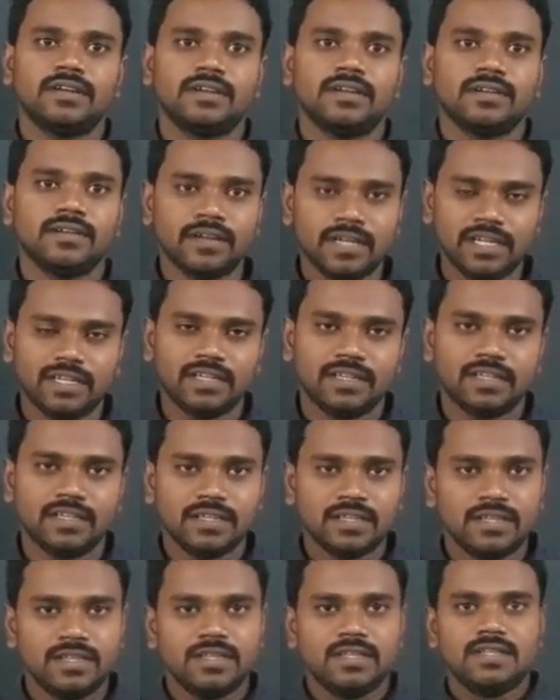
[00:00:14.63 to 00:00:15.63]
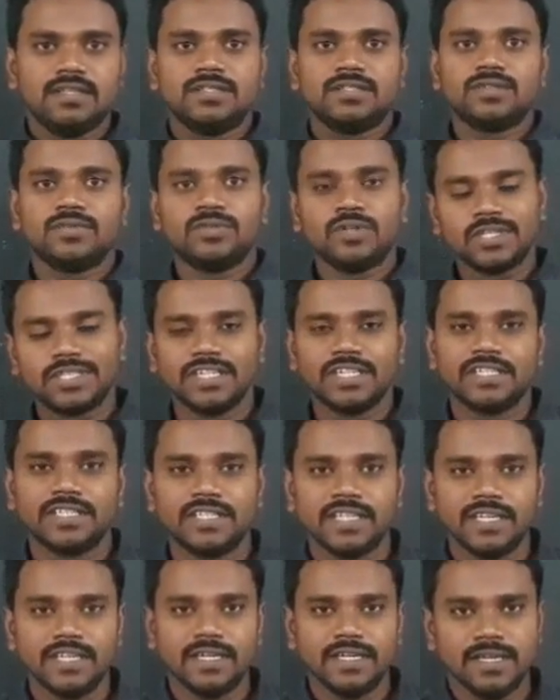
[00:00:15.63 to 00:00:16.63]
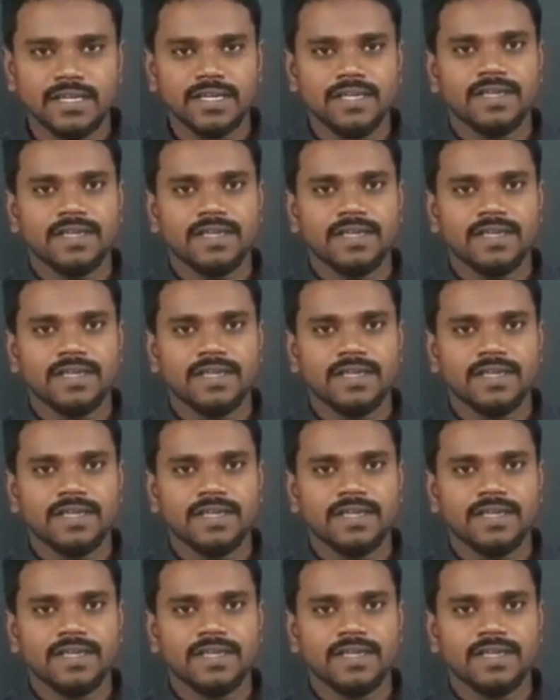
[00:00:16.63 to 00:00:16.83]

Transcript: right? So what are they?